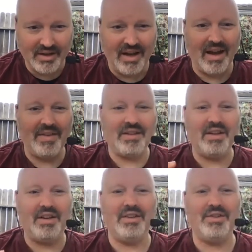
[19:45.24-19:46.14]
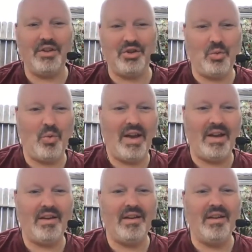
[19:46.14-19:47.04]
and they did it in such a
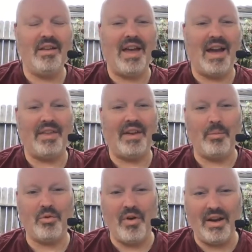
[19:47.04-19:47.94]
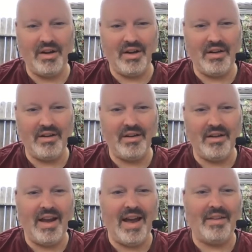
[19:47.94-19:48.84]
way that they upgraded it
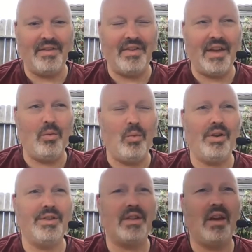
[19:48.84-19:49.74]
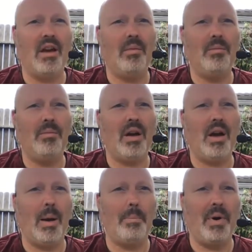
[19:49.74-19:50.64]
and that there was um,
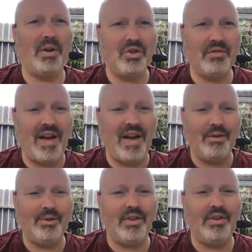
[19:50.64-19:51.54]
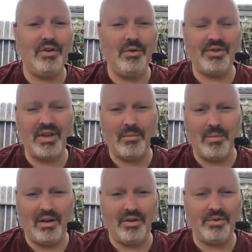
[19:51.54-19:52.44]
a bunch of values in the new send
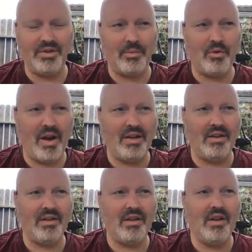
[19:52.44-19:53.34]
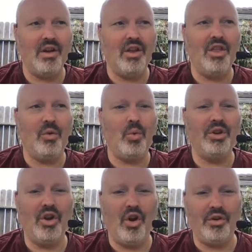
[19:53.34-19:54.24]
mail that was upgraded that were
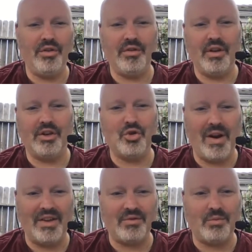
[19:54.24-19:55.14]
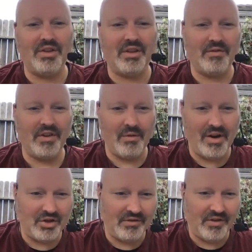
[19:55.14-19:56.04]
not addressed with the
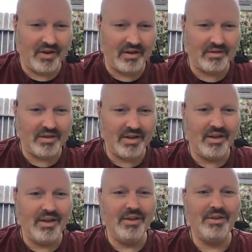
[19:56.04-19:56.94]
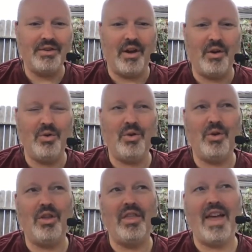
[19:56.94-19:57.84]
configuration file. So
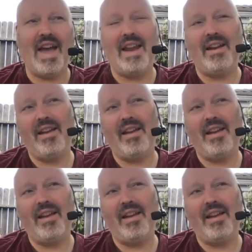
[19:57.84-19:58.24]
that